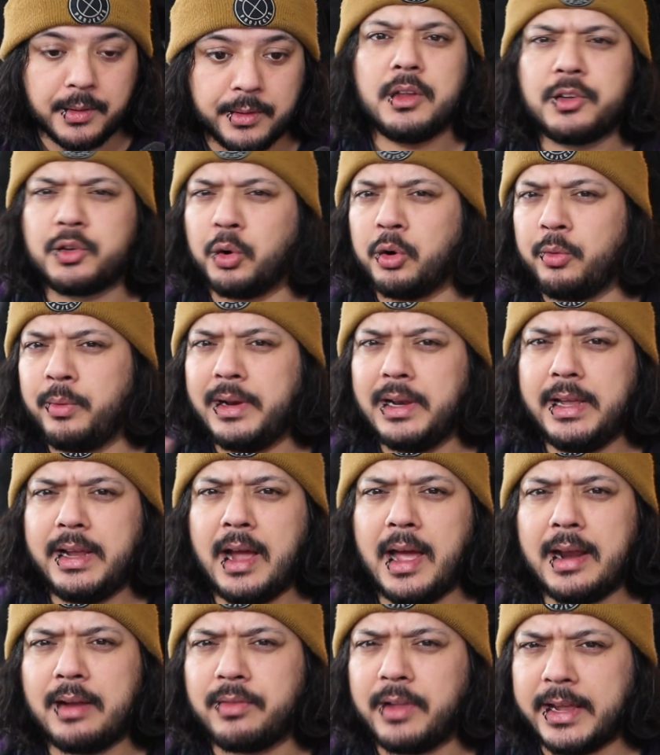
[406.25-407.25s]
So a really
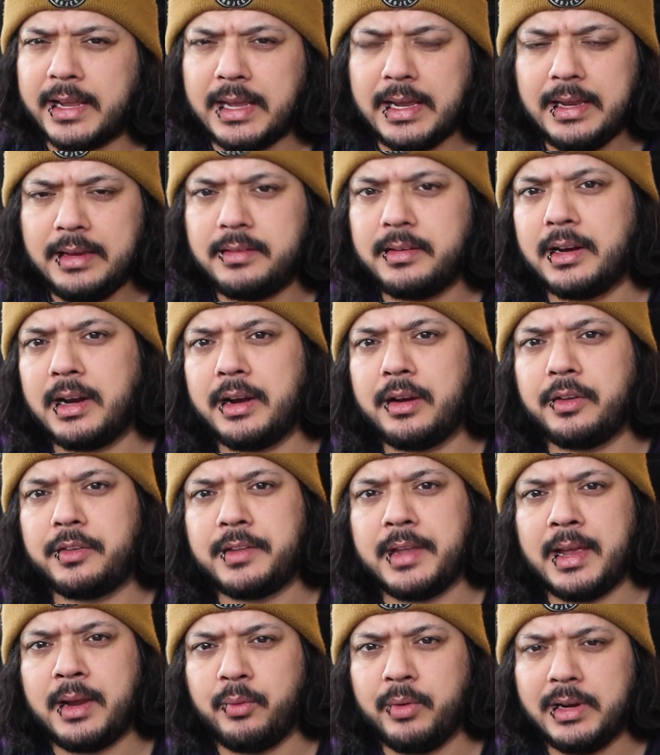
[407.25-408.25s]
kind of like easy to
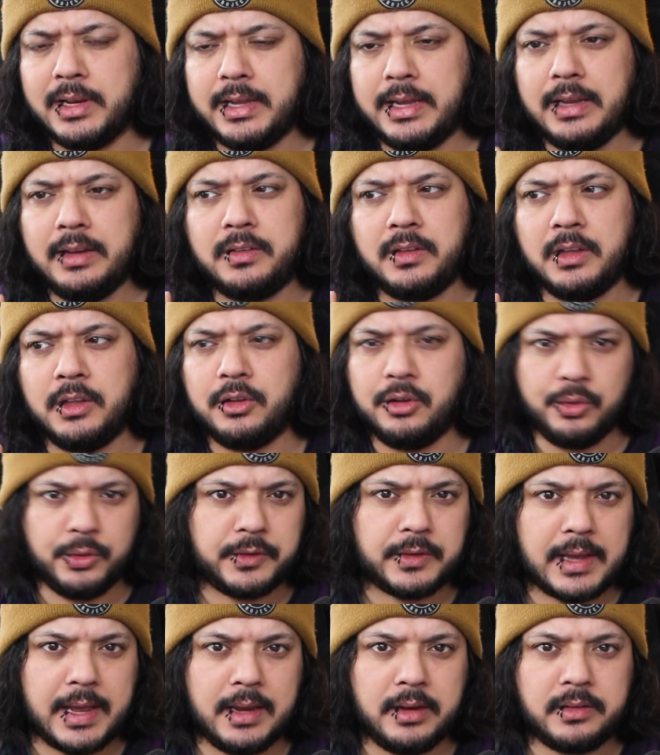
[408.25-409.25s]
understand, really easy
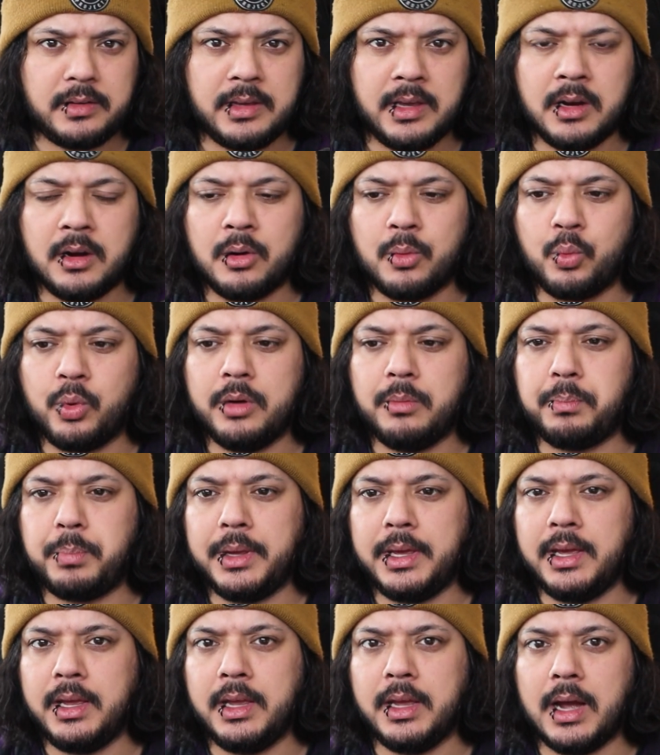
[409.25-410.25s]
use case here would
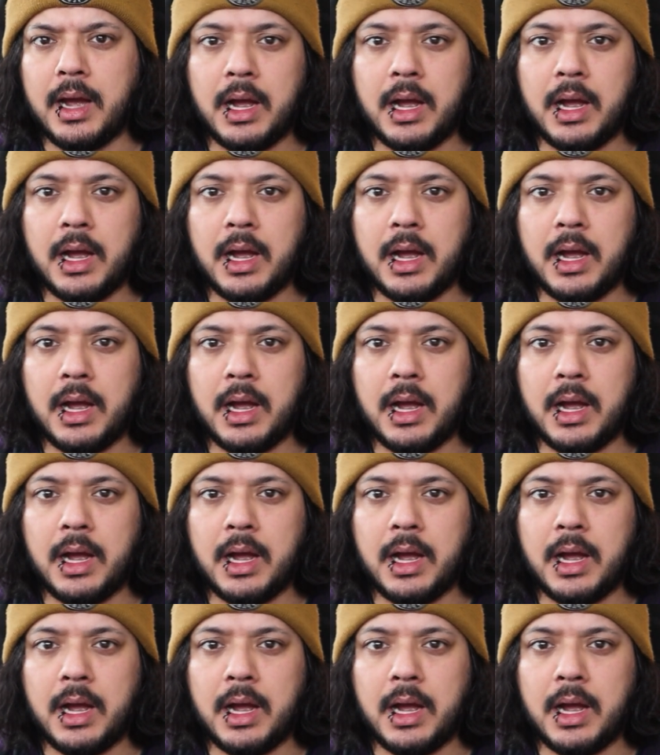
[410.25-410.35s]
be